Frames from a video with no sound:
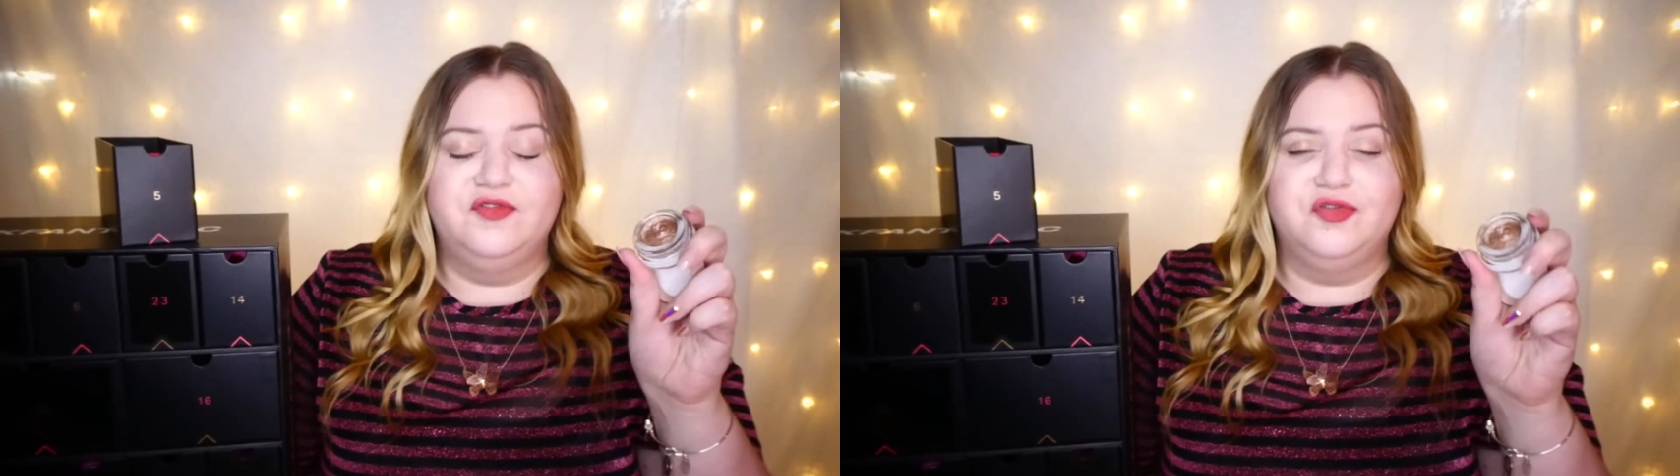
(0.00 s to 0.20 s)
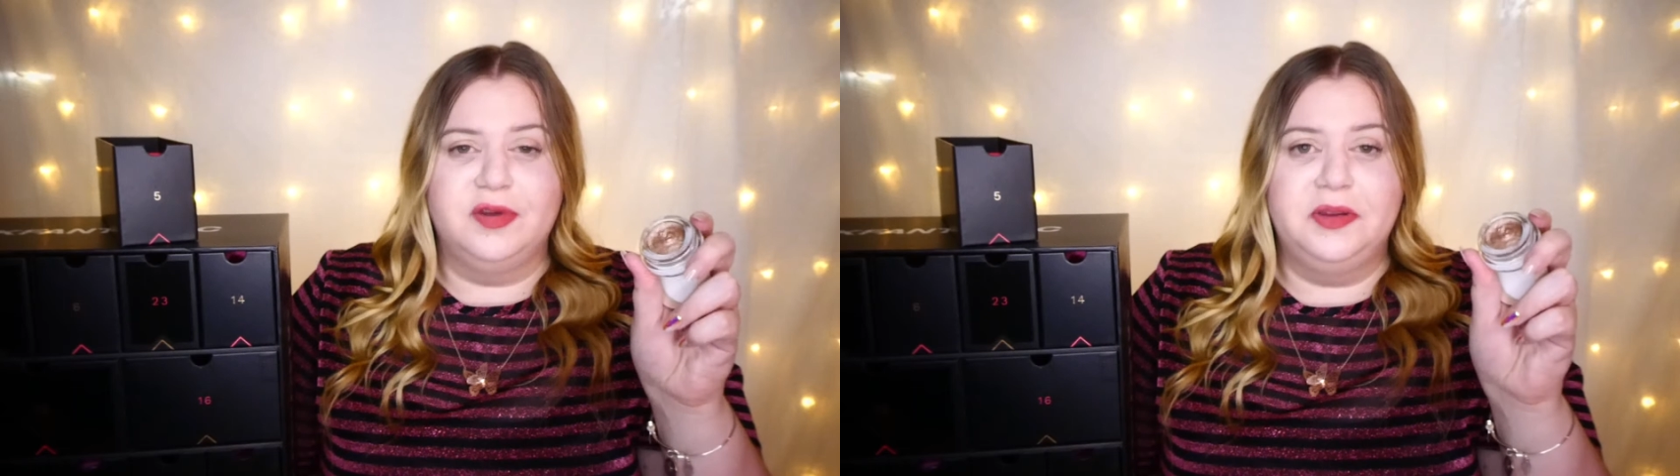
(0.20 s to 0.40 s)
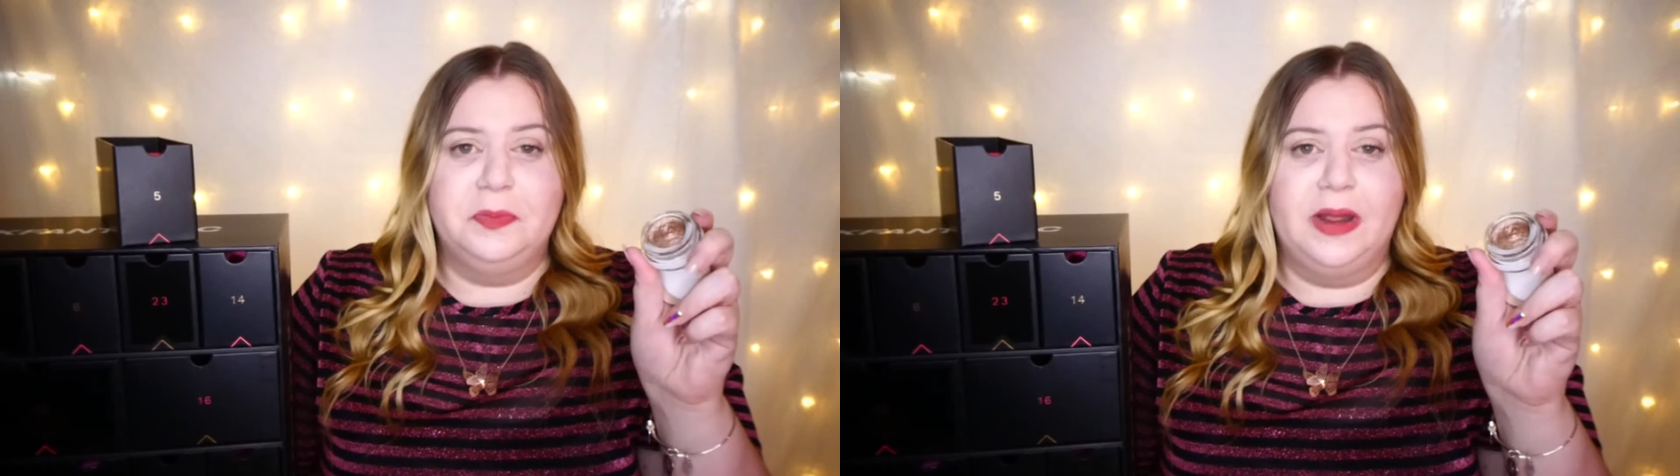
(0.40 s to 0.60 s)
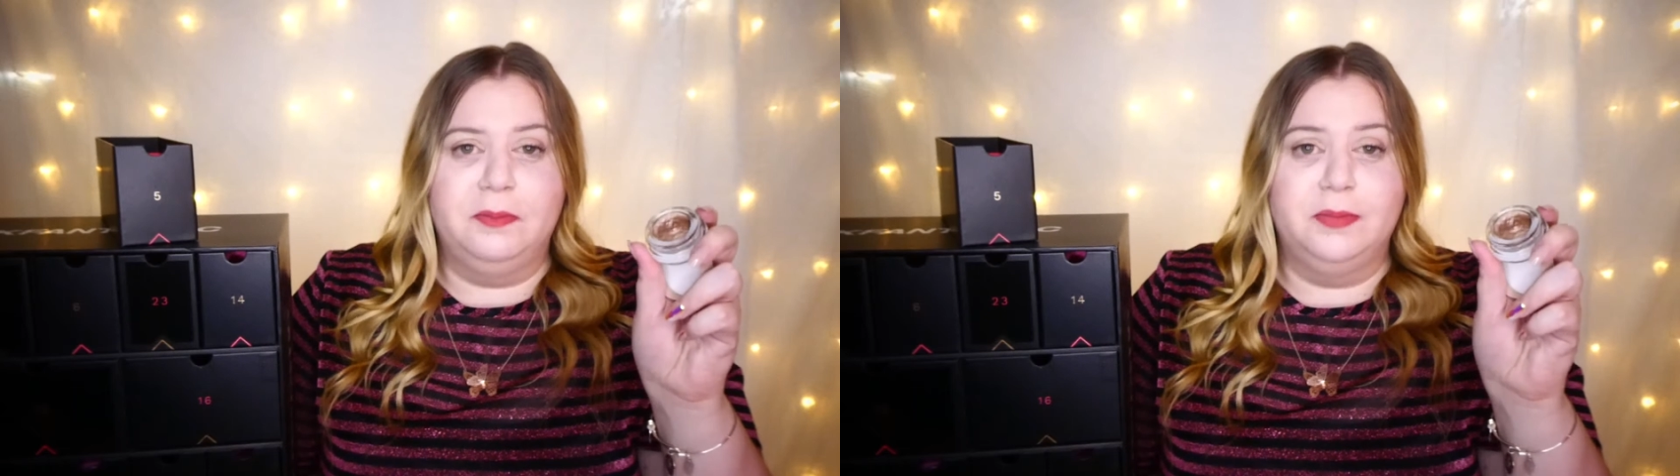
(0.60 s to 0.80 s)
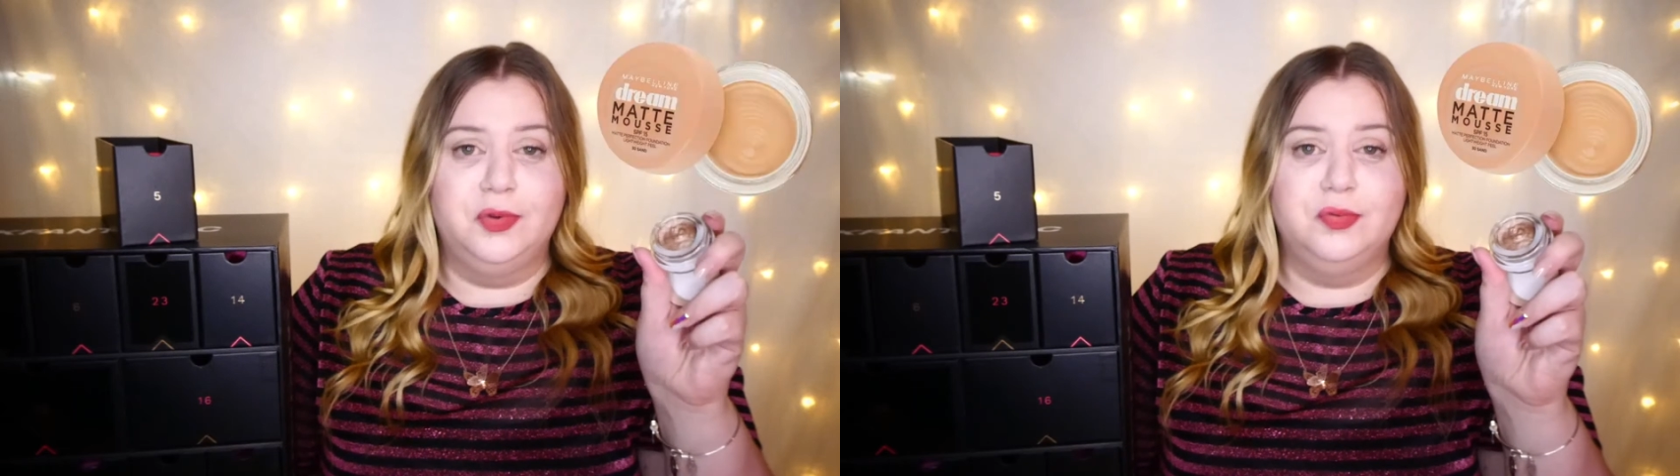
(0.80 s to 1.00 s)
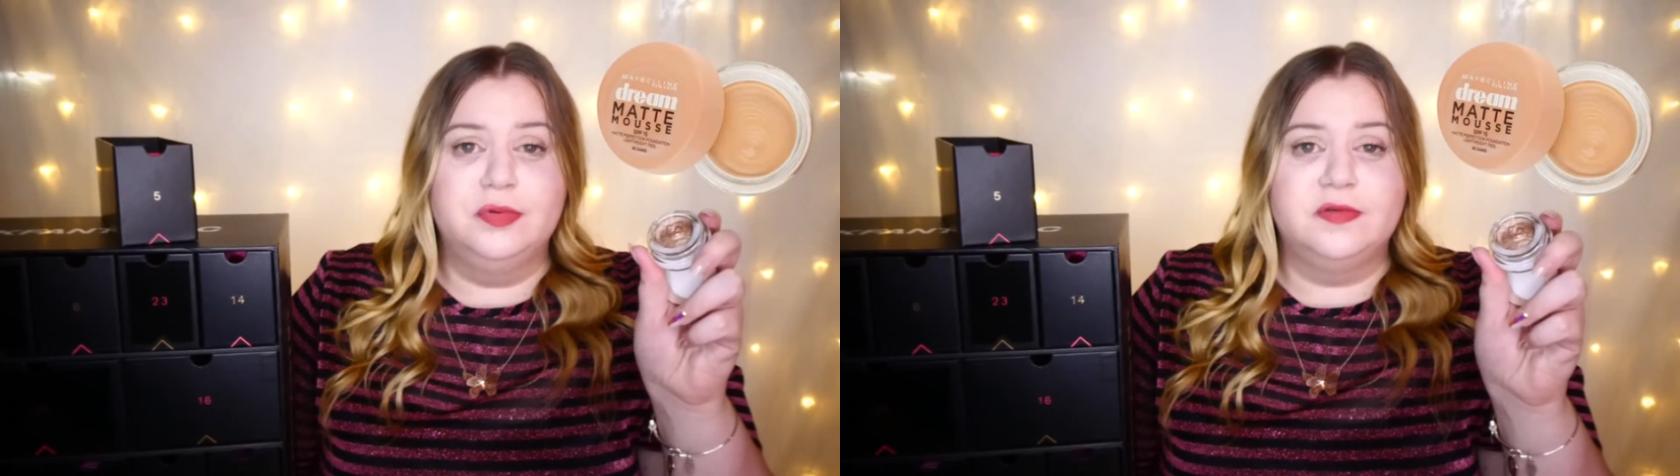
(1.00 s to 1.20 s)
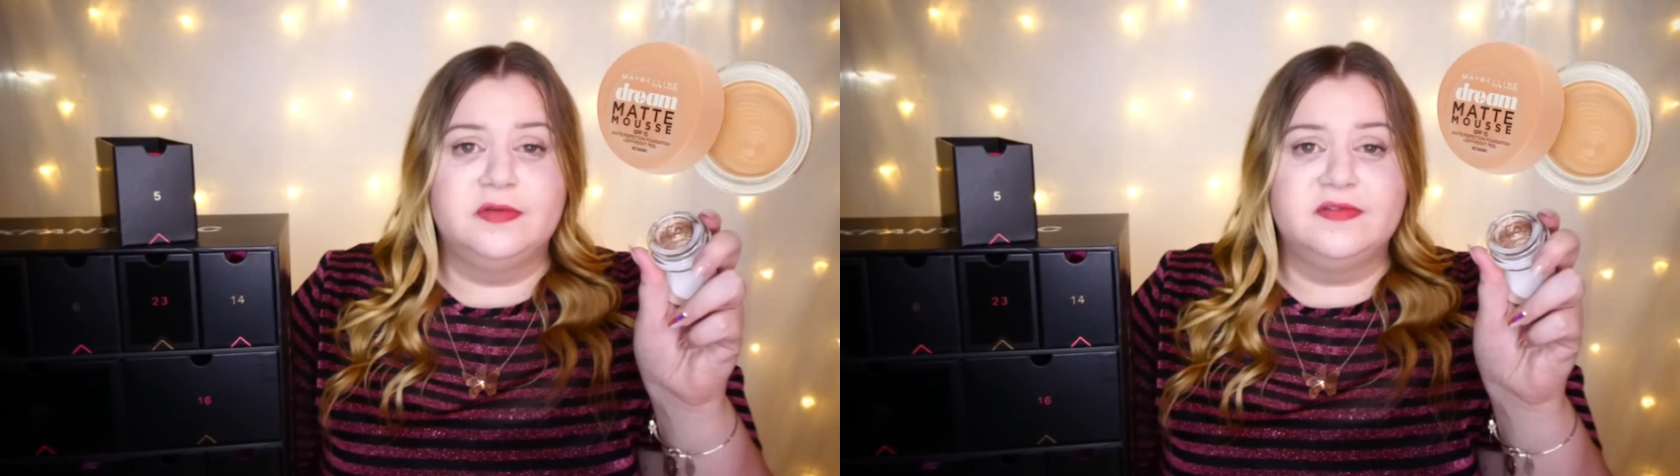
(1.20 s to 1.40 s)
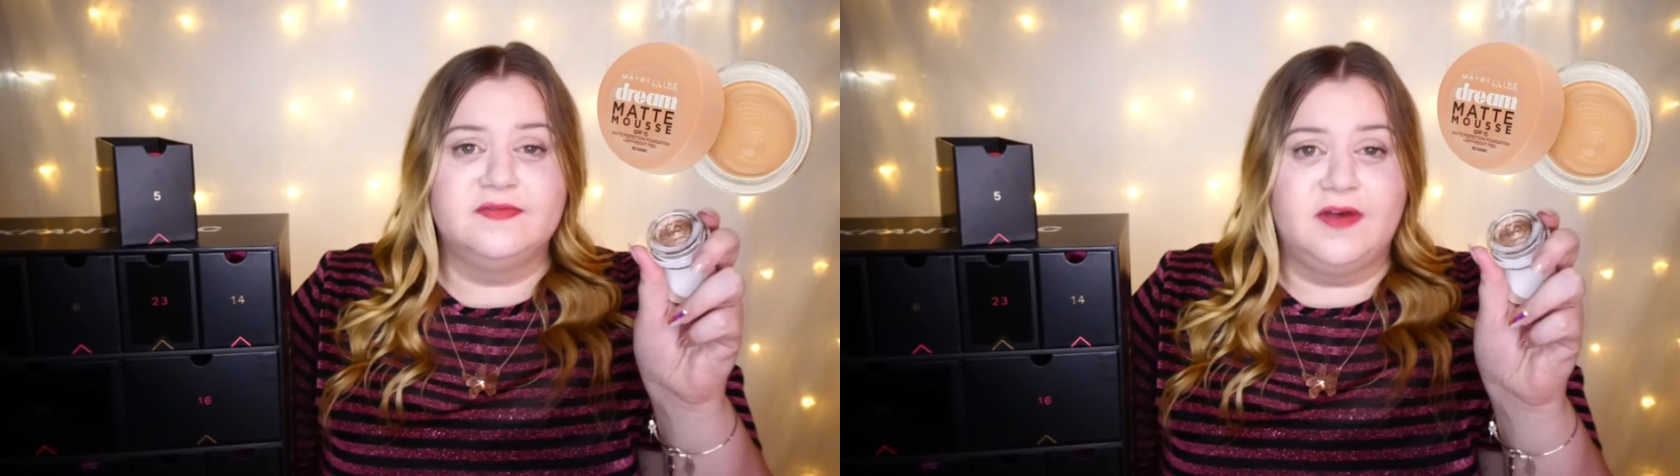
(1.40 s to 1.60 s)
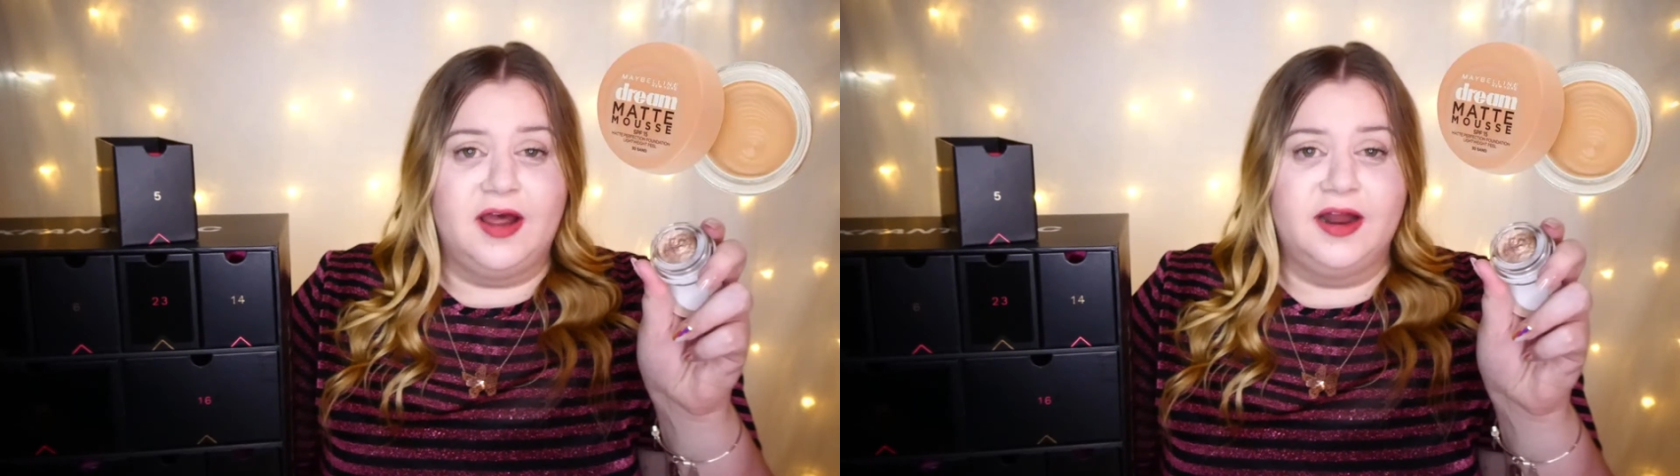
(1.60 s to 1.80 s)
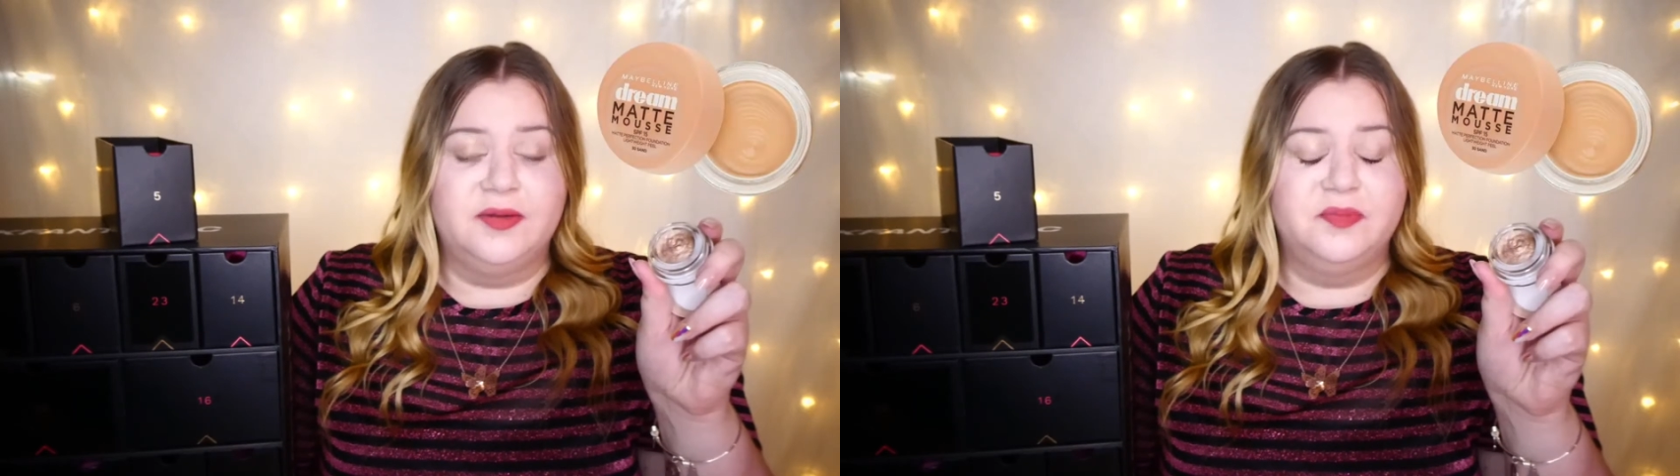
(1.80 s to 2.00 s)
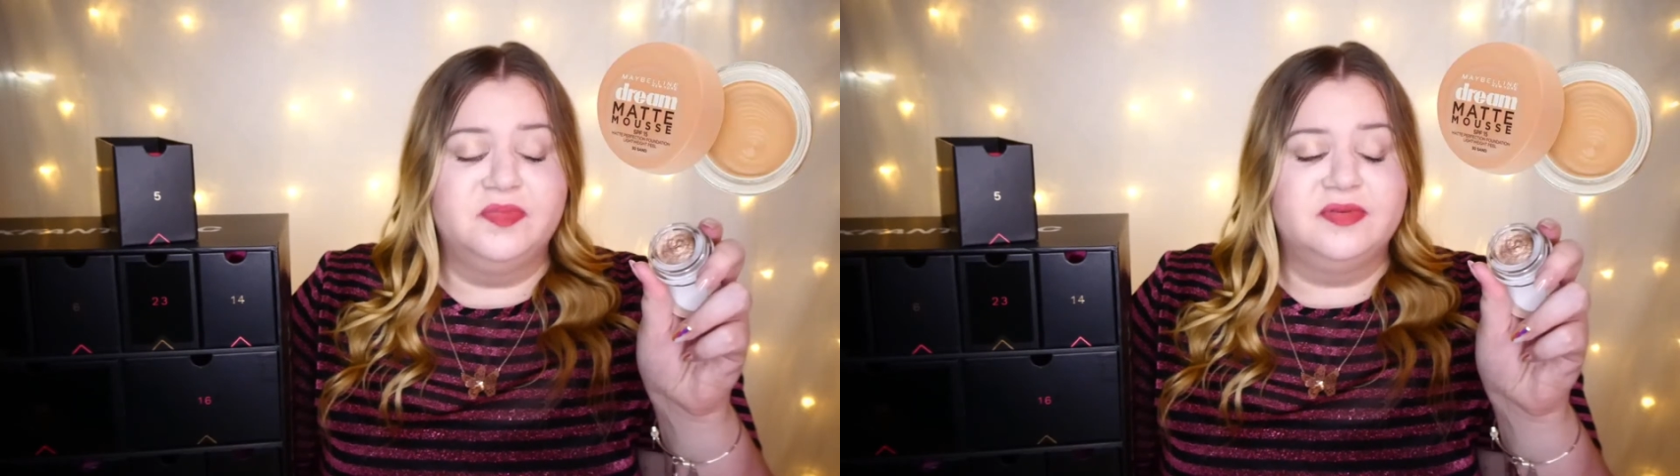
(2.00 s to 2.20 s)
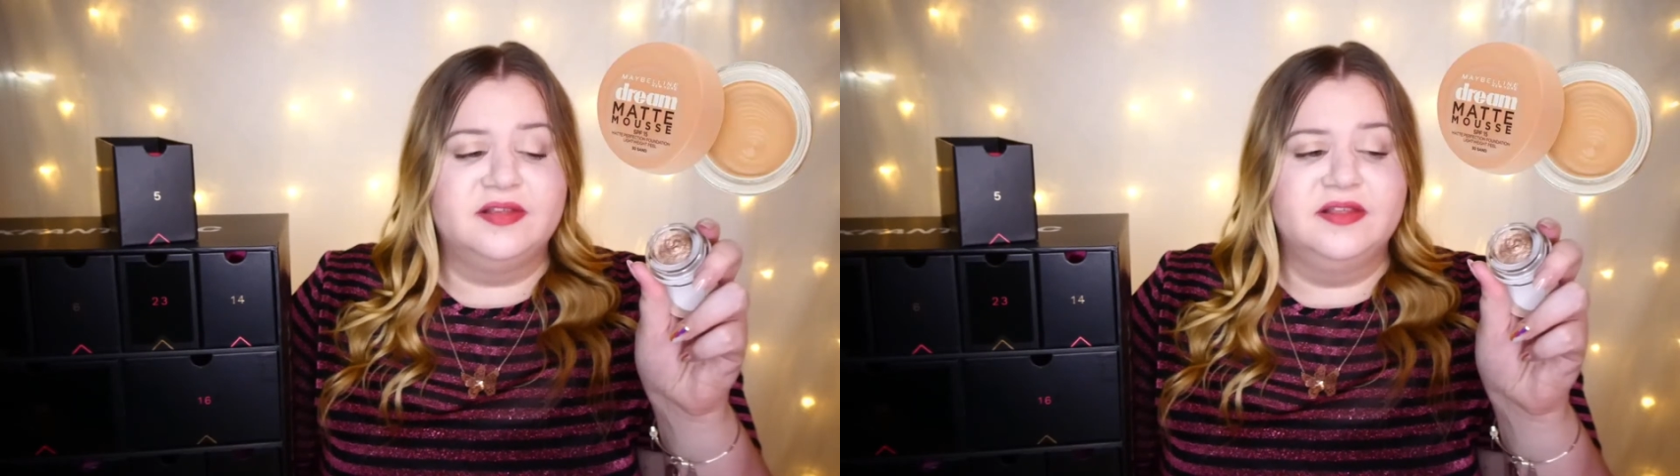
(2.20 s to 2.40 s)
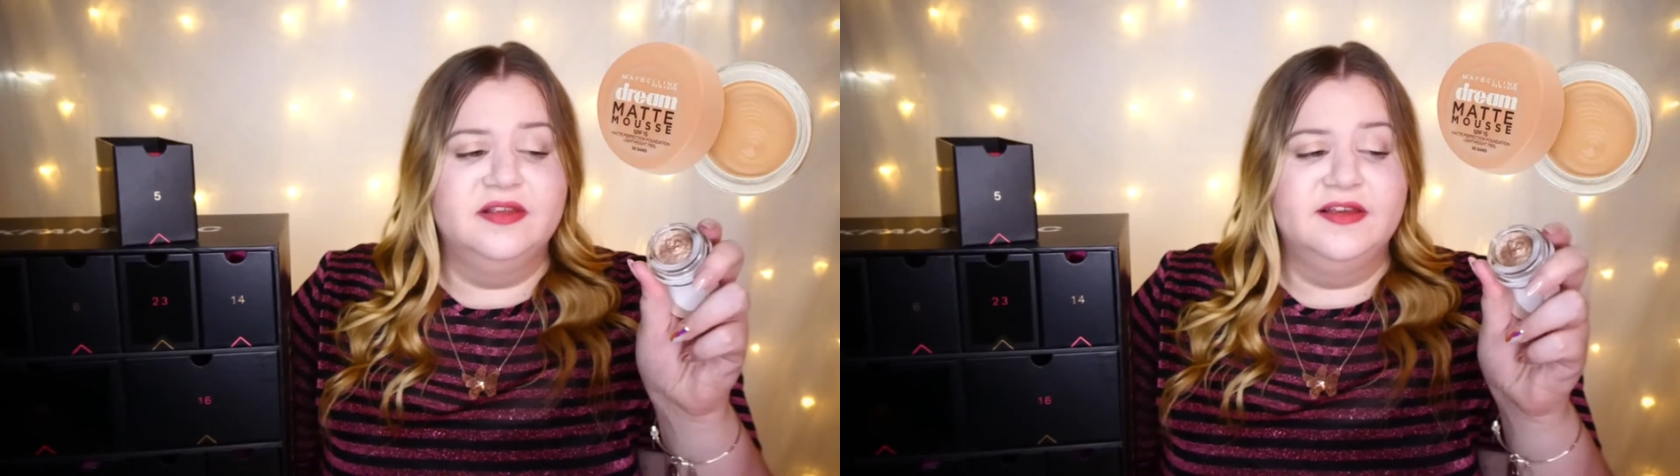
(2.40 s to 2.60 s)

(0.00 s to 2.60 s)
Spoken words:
Dream Matte Mousse vibes,